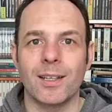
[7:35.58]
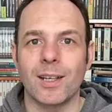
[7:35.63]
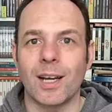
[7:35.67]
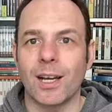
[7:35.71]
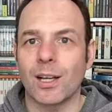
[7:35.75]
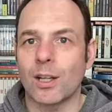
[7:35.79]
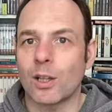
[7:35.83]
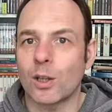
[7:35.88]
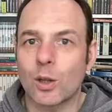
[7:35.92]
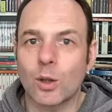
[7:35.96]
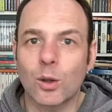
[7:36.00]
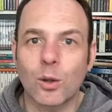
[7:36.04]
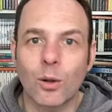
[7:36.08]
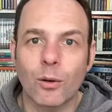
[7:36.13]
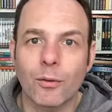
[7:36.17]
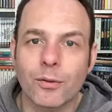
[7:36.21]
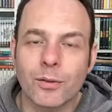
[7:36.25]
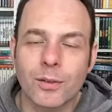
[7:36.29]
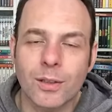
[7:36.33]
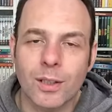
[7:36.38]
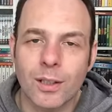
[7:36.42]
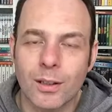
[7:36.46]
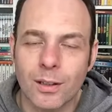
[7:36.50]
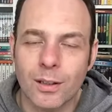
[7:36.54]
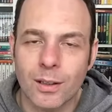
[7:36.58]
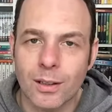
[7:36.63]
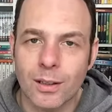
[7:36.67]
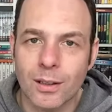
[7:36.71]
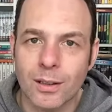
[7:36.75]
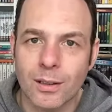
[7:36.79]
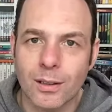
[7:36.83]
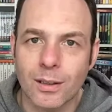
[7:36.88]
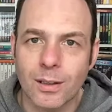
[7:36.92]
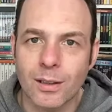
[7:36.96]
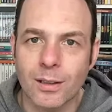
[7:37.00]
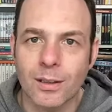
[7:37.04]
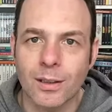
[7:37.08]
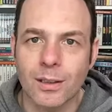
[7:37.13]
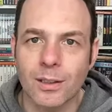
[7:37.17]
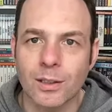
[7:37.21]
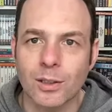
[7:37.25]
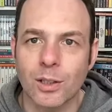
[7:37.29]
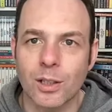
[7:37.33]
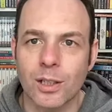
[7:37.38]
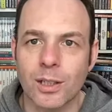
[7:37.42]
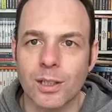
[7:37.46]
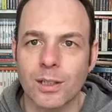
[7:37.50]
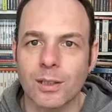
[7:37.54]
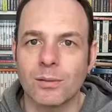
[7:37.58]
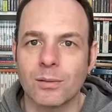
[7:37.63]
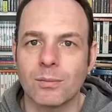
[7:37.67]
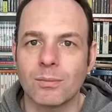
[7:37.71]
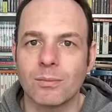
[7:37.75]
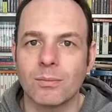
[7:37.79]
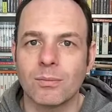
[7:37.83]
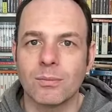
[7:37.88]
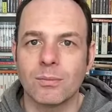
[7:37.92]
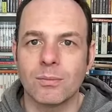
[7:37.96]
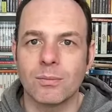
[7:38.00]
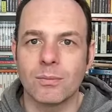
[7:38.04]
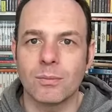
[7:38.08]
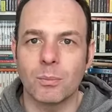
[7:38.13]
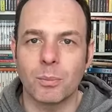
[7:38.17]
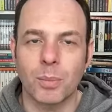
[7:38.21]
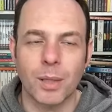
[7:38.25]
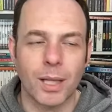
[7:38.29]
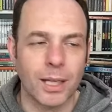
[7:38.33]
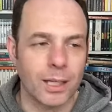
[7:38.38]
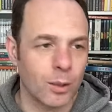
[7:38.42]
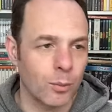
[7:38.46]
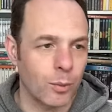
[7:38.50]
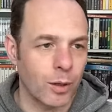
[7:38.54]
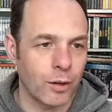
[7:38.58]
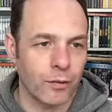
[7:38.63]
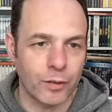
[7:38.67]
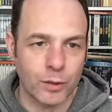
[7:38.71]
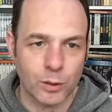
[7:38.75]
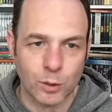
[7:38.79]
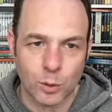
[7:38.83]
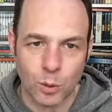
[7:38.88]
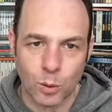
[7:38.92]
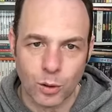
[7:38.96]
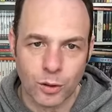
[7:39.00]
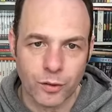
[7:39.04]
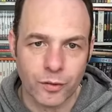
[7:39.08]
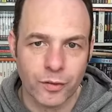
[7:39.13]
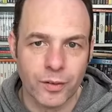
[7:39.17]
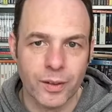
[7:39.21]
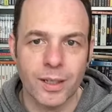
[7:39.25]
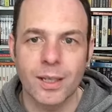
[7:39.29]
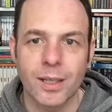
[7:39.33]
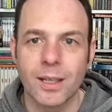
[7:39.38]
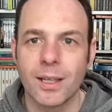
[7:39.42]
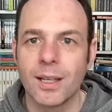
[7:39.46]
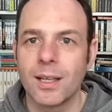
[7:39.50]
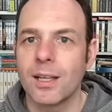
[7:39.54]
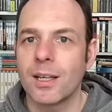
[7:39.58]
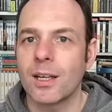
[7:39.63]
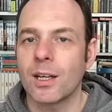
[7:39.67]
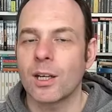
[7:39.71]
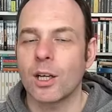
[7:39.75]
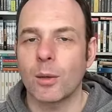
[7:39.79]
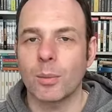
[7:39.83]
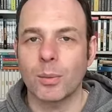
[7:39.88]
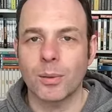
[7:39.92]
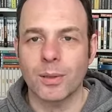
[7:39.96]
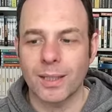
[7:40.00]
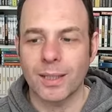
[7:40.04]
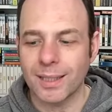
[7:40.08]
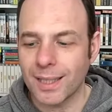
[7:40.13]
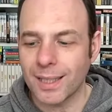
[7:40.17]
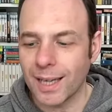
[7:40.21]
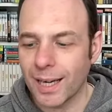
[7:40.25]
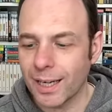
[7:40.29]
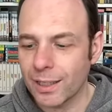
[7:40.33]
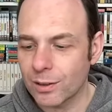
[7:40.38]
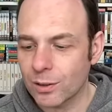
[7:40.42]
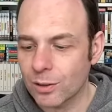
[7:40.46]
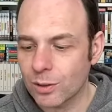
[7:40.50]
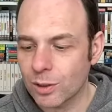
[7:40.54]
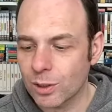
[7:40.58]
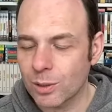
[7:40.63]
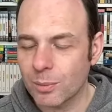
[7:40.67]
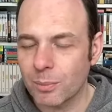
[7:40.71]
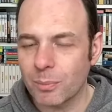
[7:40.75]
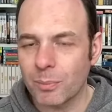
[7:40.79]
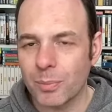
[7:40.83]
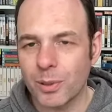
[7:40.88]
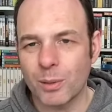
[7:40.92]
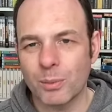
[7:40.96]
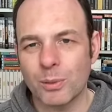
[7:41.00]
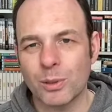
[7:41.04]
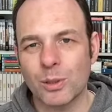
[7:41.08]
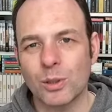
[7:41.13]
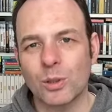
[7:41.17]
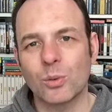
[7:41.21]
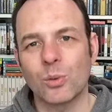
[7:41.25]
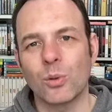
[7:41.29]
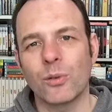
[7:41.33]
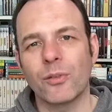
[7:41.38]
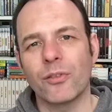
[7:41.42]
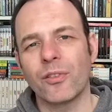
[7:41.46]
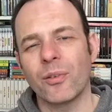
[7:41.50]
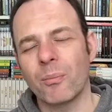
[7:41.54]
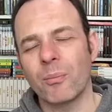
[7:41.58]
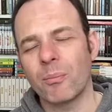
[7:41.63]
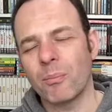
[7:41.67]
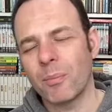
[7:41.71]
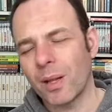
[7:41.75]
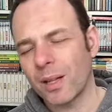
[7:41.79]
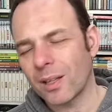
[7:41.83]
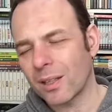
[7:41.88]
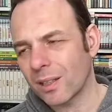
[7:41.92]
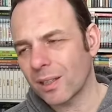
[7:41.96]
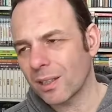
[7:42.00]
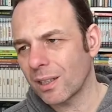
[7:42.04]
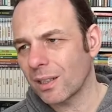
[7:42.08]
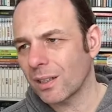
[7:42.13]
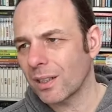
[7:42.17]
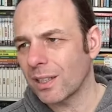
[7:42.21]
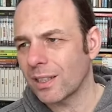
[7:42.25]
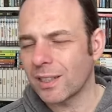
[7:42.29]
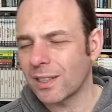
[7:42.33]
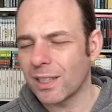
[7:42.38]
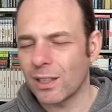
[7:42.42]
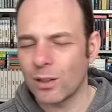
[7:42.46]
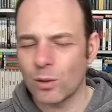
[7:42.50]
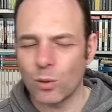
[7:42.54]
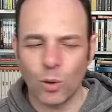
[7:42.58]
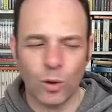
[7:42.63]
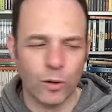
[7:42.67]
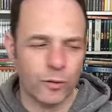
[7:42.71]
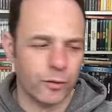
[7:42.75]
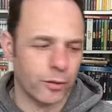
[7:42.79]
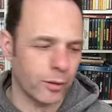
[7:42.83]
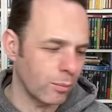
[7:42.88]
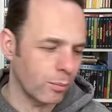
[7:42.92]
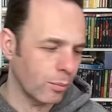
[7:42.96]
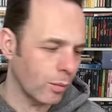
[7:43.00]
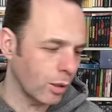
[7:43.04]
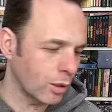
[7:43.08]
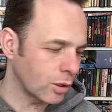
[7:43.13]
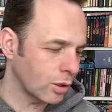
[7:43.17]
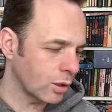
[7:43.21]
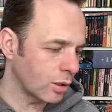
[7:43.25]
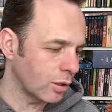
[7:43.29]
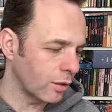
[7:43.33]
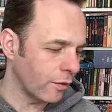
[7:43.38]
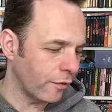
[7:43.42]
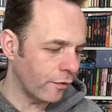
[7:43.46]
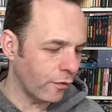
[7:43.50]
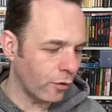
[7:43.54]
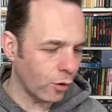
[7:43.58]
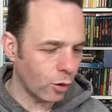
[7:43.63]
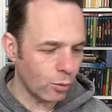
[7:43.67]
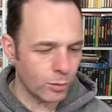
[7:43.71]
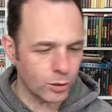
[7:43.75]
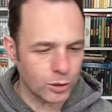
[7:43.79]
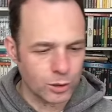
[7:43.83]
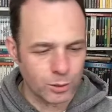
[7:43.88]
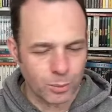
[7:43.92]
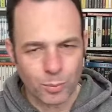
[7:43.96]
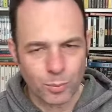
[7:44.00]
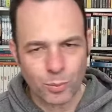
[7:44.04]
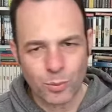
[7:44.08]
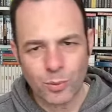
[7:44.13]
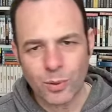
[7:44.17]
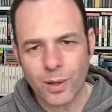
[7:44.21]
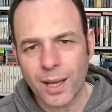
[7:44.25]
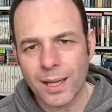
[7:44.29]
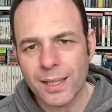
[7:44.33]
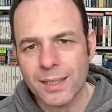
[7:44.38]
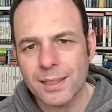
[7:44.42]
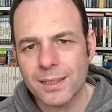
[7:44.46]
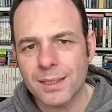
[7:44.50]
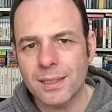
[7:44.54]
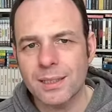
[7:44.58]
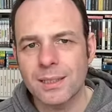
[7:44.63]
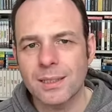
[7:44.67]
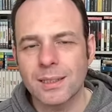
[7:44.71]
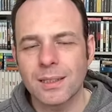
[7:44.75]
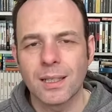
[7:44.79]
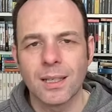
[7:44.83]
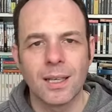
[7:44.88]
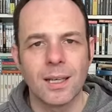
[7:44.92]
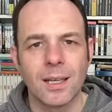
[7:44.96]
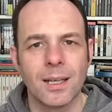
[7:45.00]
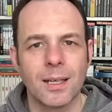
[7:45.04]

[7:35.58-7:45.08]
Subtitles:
I loved the city black and white photography, a couple of the characters, but it was so familiar and didn't offer much in the form of surprises